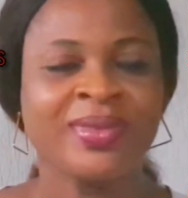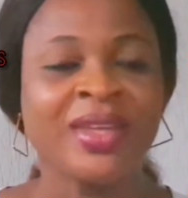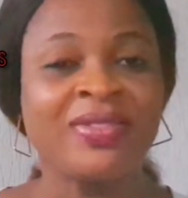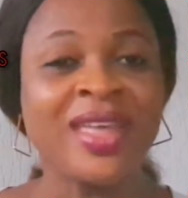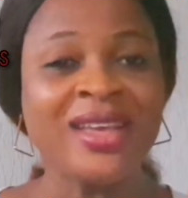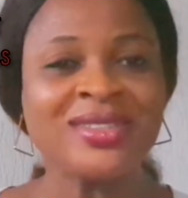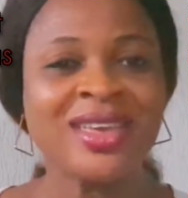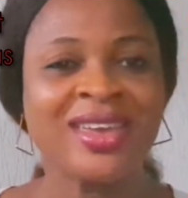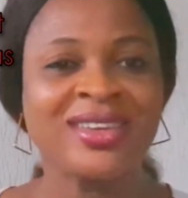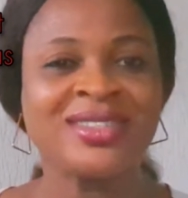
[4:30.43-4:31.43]
Next
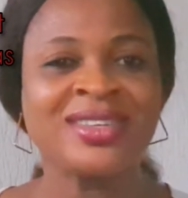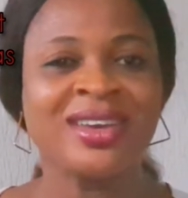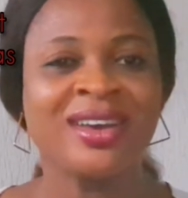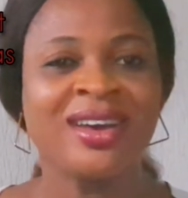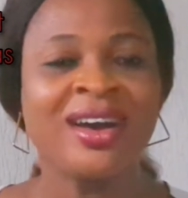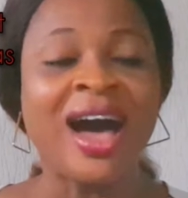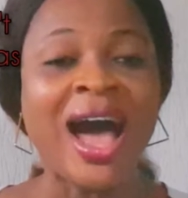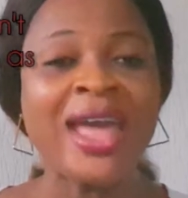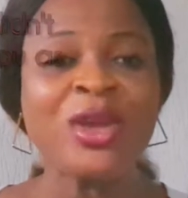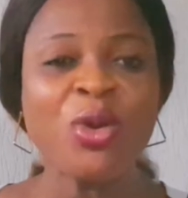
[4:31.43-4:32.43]
is,
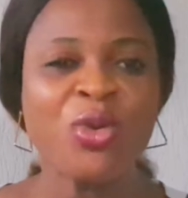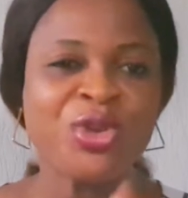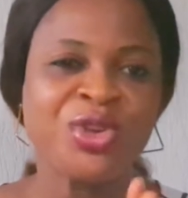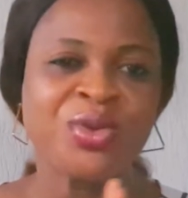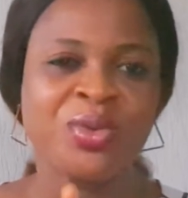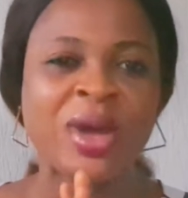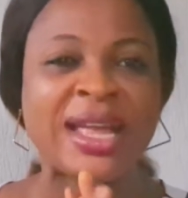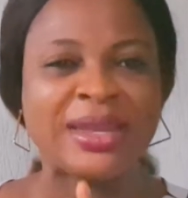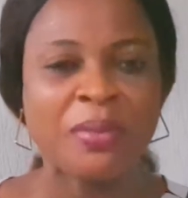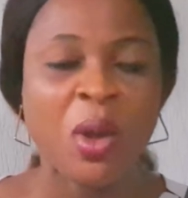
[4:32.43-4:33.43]
I owe you an
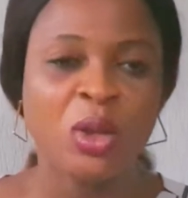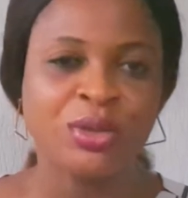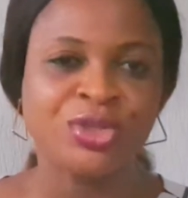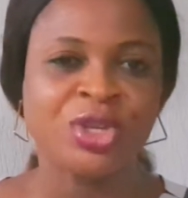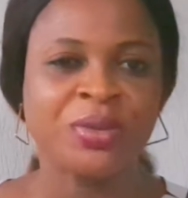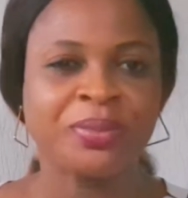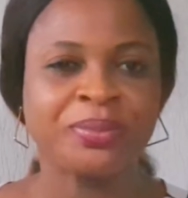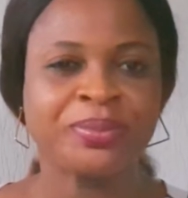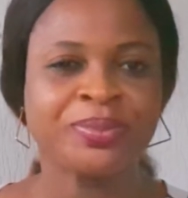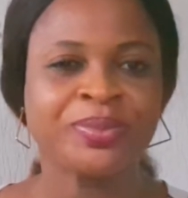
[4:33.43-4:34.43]
apology.
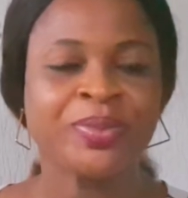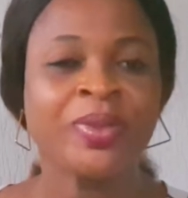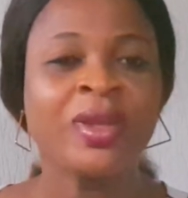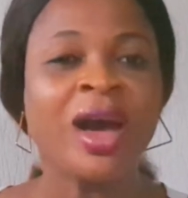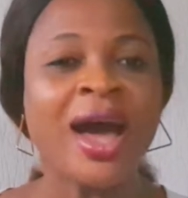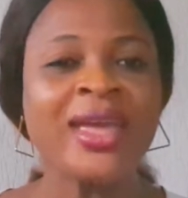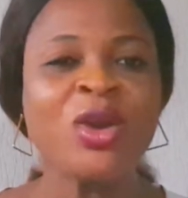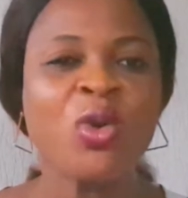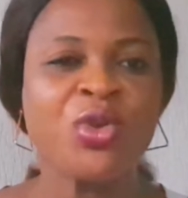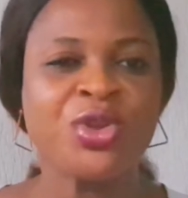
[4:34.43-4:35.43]
I
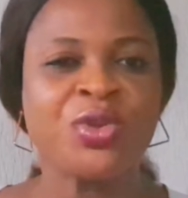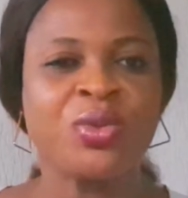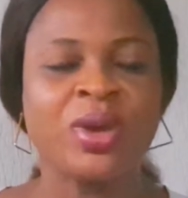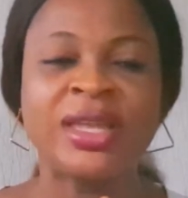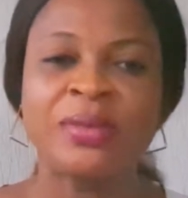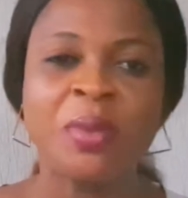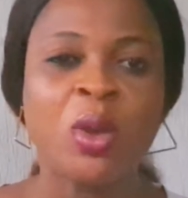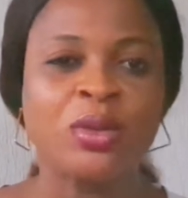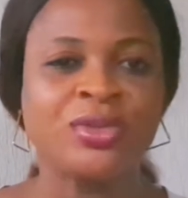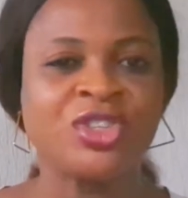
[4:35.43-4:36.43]
owe you an
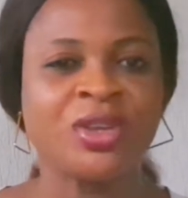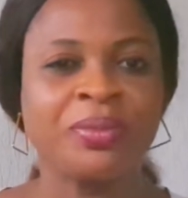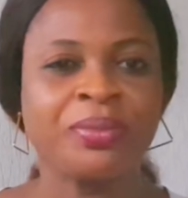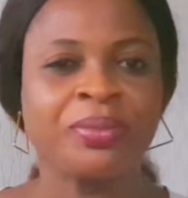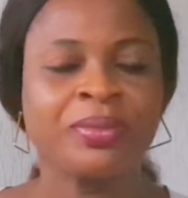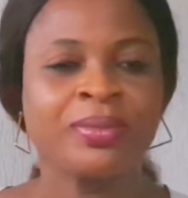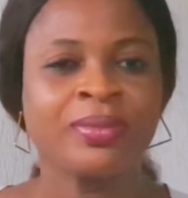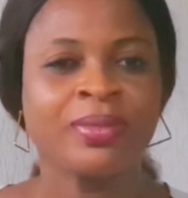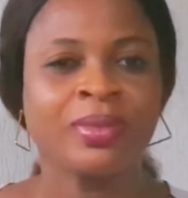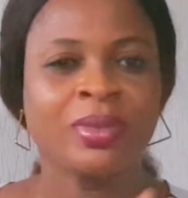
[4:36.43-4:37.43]
apology.
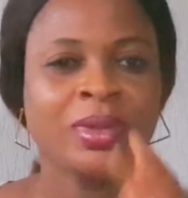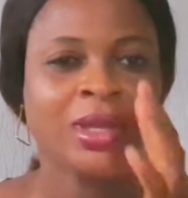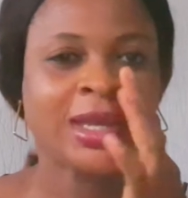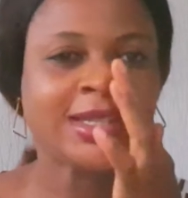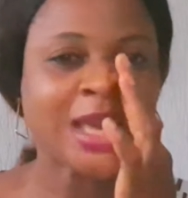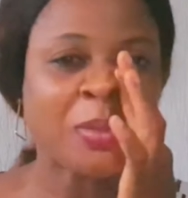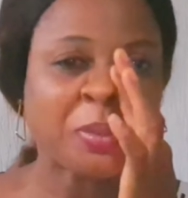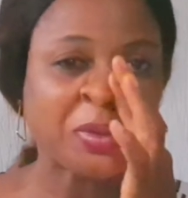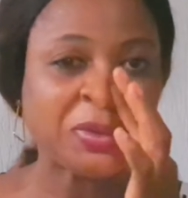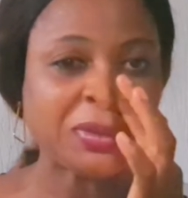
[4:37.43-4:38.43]

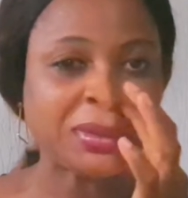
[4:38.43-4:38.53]
Example,